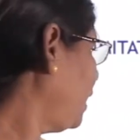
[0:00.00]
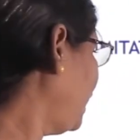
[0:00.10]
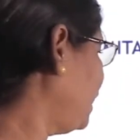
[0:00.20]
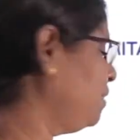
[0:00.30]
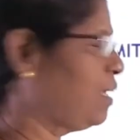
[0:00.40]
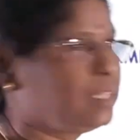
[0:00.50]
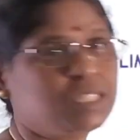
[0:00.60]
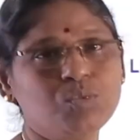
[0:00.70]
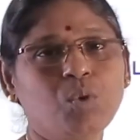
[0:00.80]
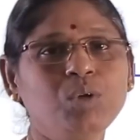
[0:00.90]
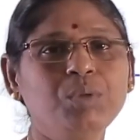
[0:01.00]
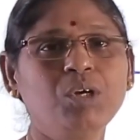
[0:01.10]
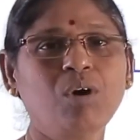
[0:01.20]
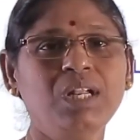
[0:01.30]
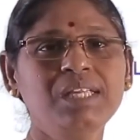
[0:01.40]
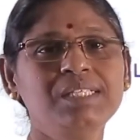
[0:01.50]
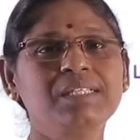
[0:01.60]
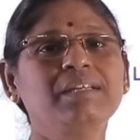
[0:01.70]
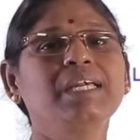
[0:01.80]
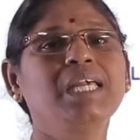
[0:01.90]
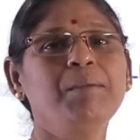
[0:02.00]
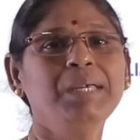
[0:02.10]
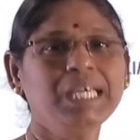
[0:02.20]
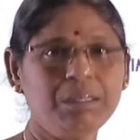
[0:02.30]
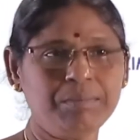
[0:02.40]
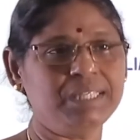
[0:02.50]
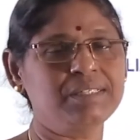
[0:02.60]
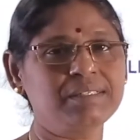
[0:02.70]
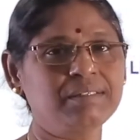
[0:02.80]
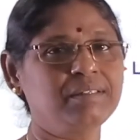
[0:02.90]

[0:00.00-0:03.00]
and that is what we call as chemical means.